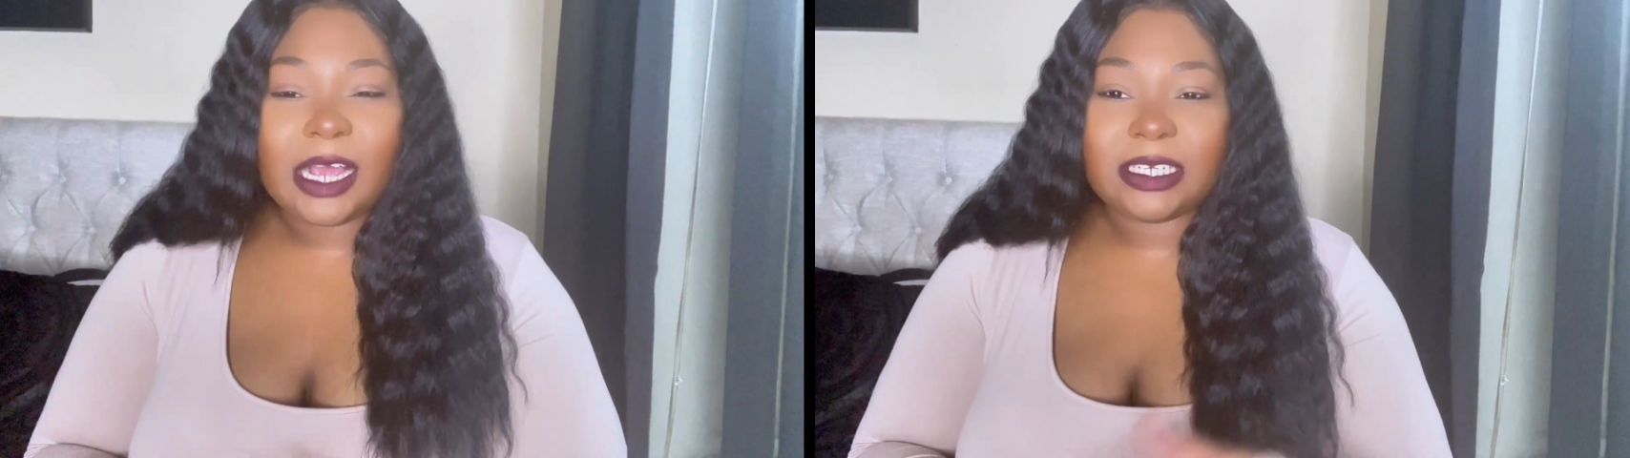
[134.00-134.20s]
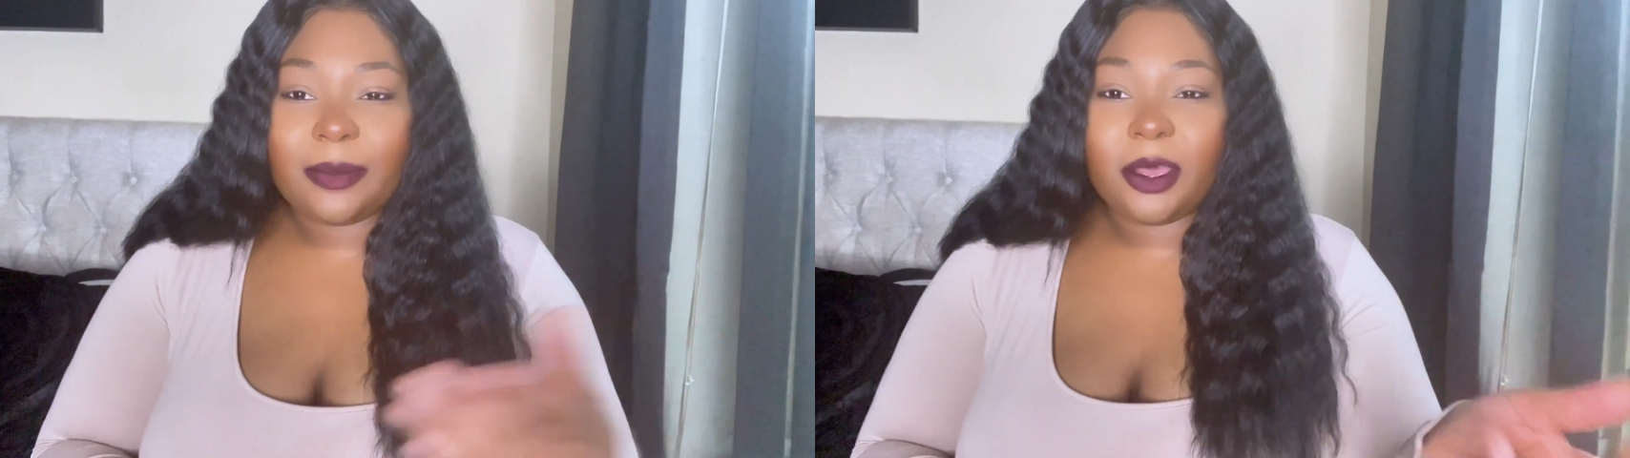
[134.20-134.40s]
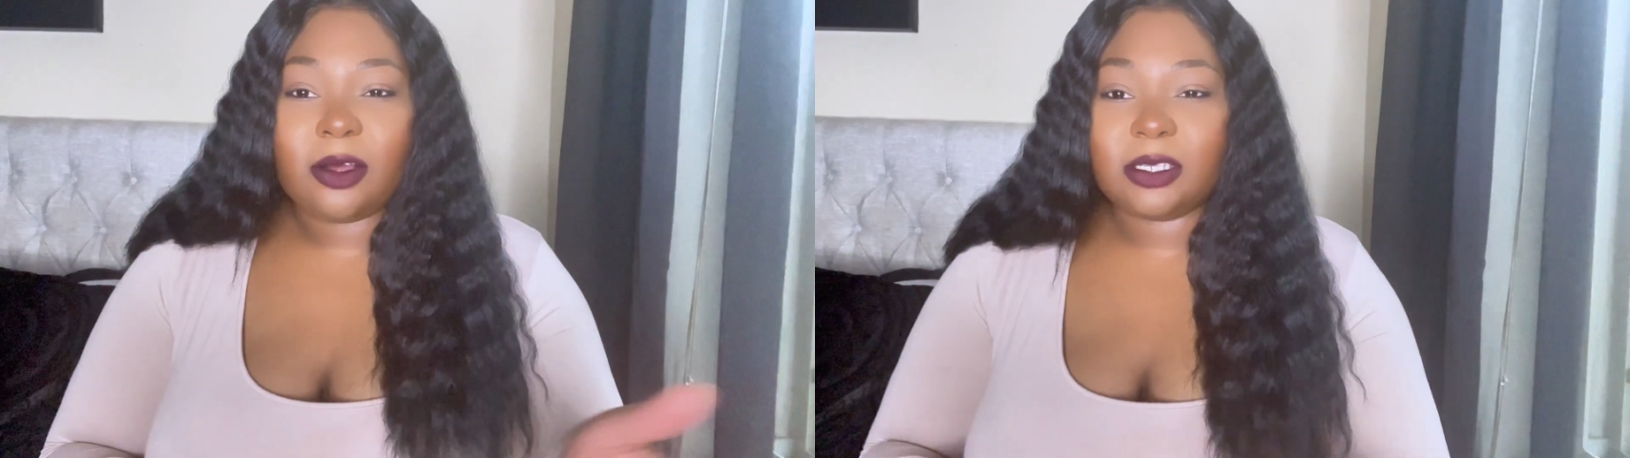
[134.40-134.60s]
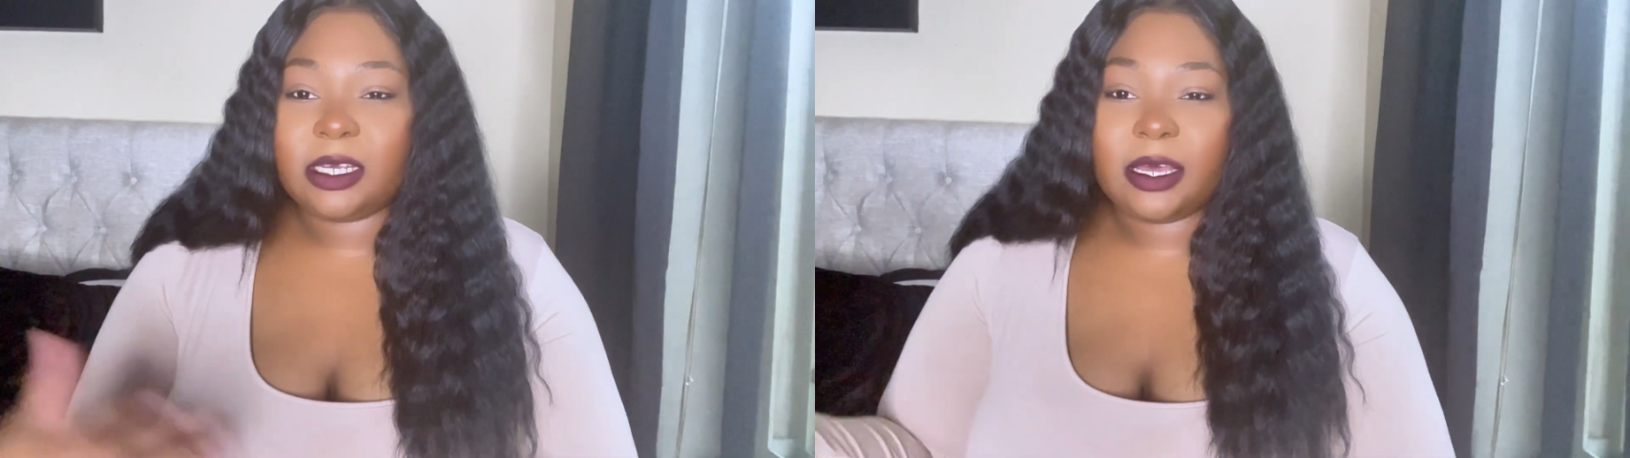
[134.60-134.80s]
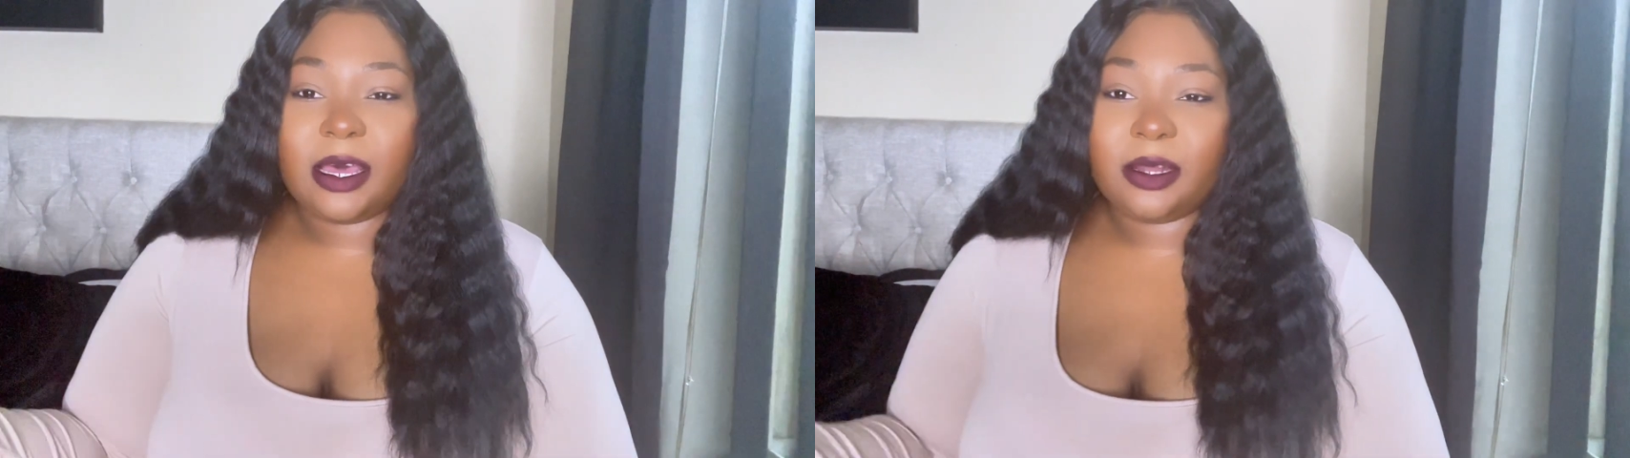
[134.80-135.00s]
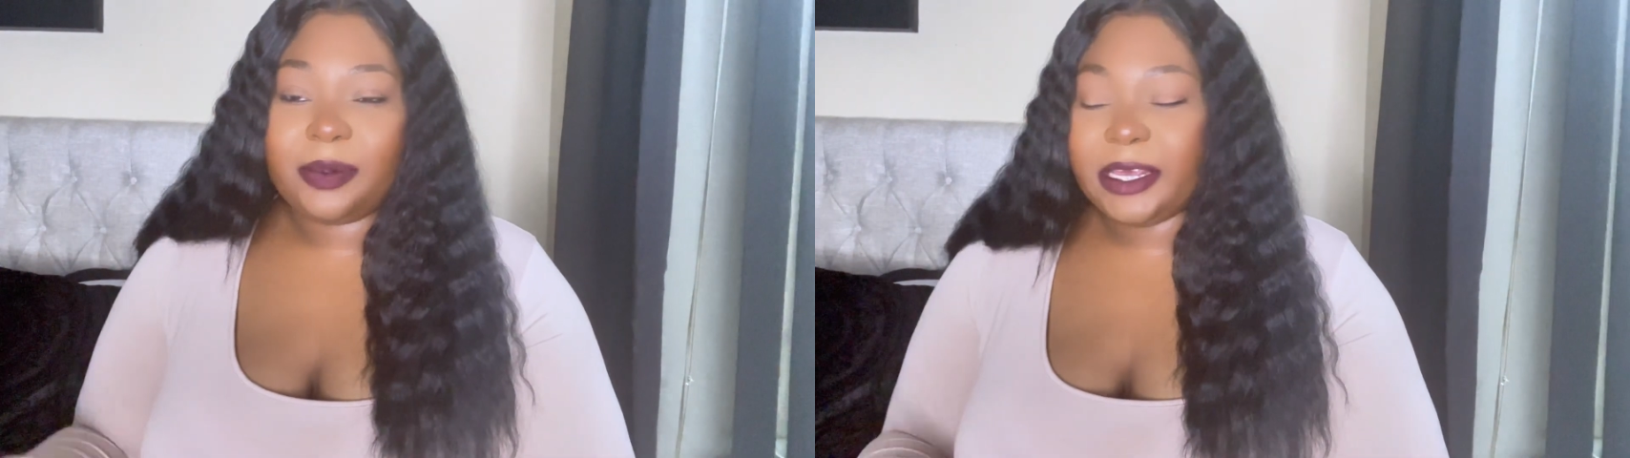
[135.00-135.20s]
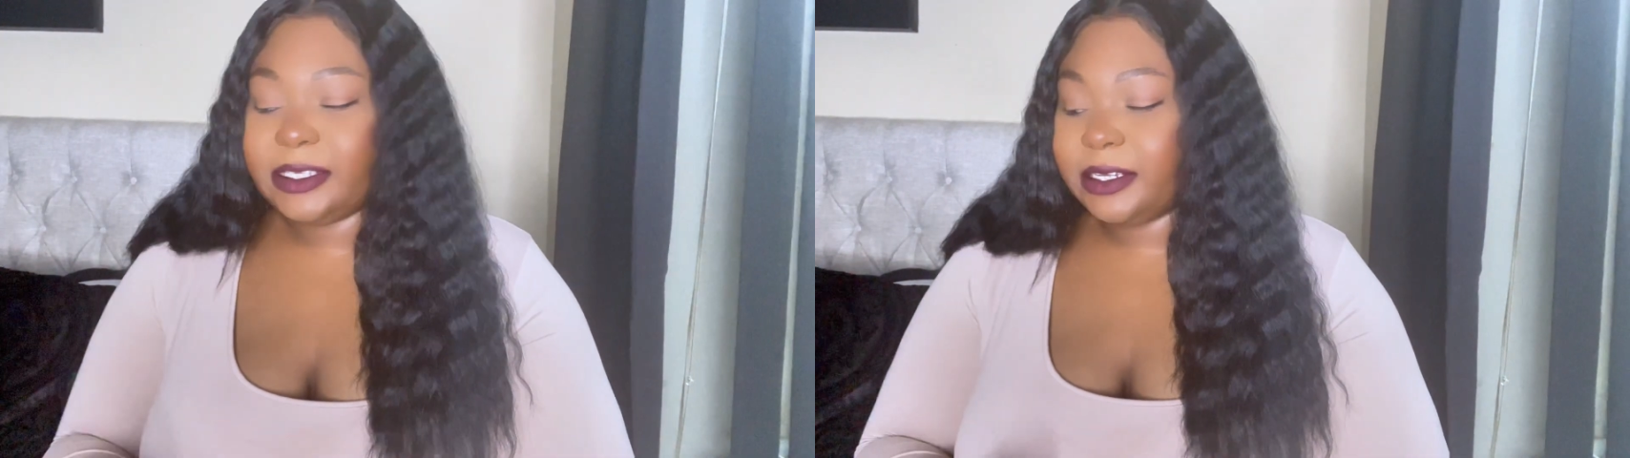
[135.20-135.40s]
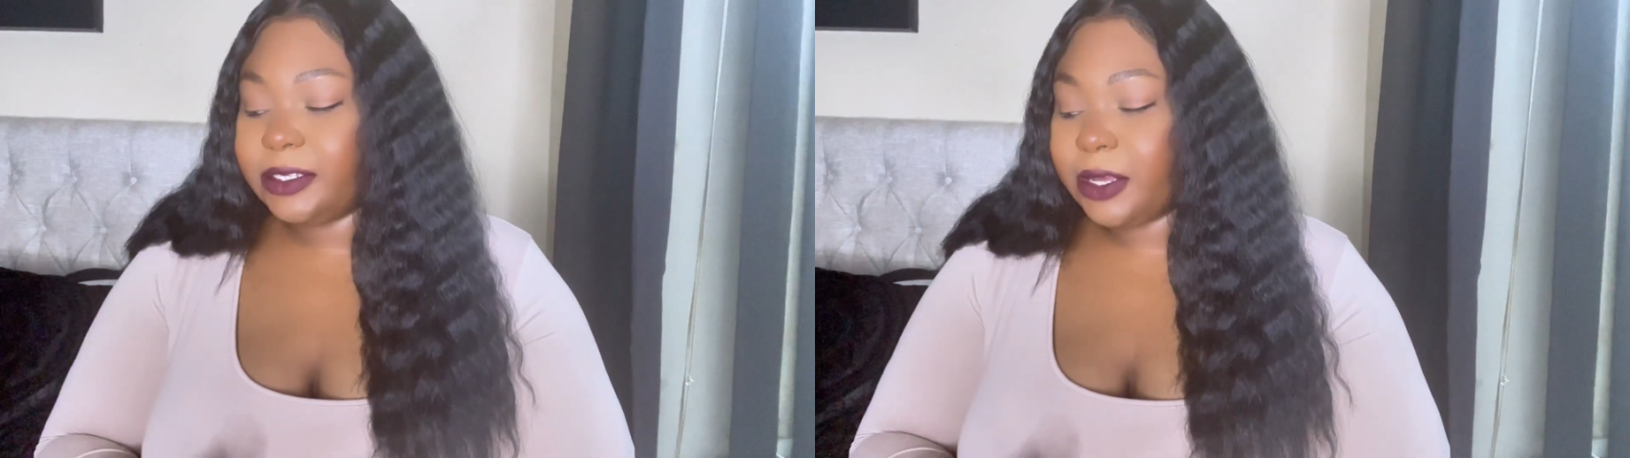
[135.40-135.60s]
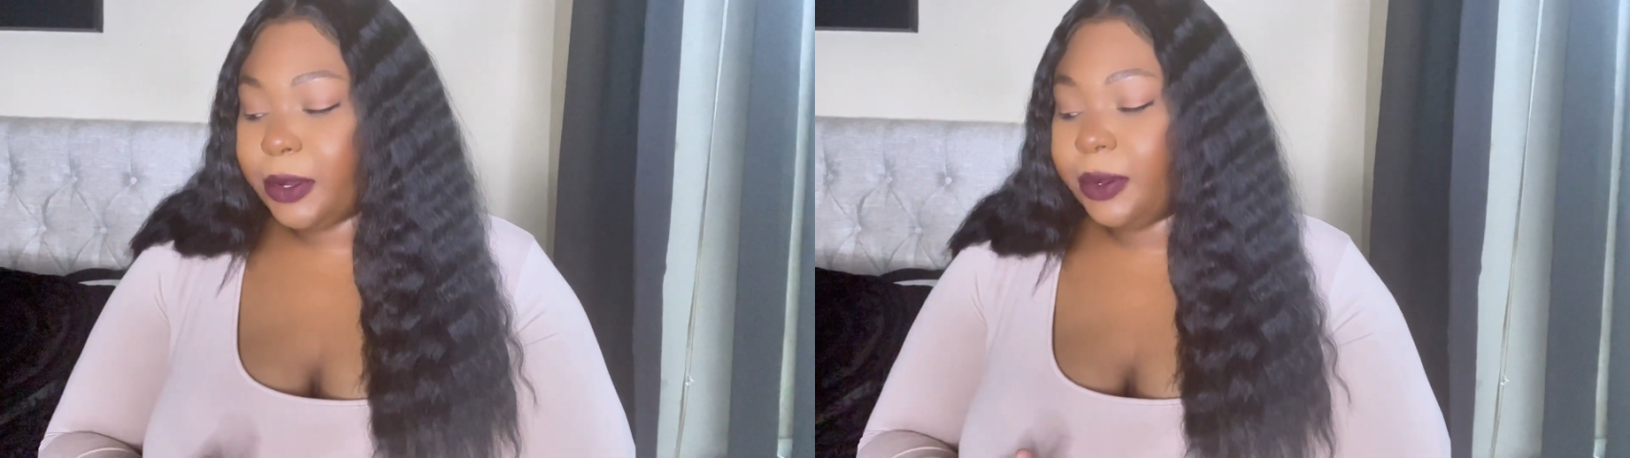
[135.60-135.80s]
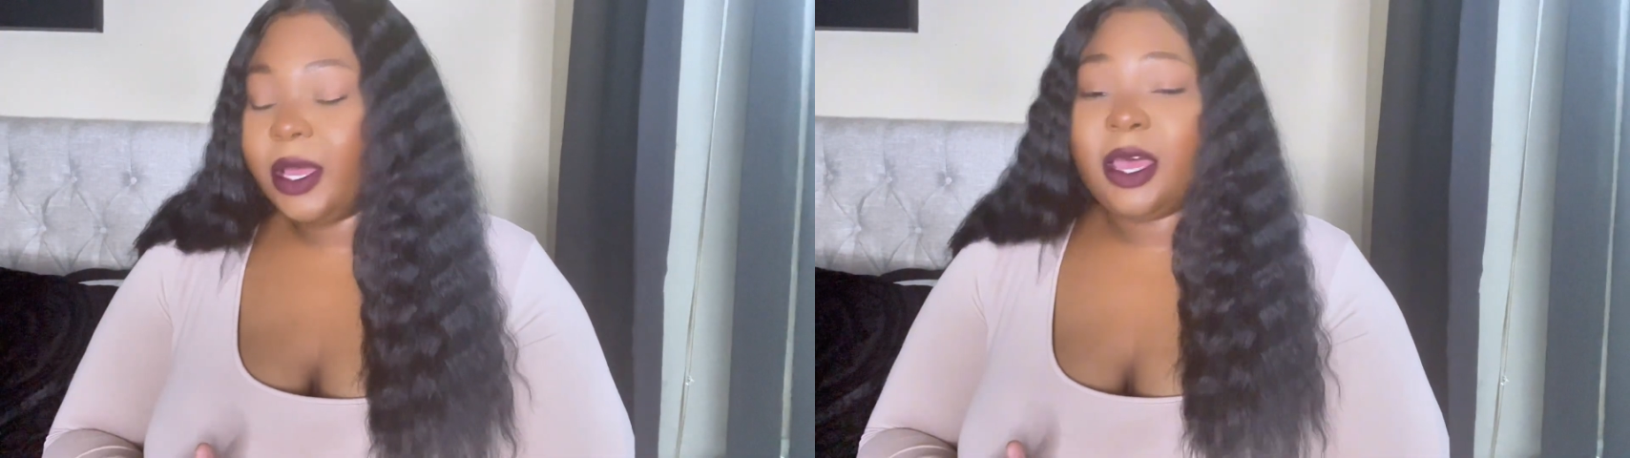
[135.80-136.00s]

shop at Ulta and other places, so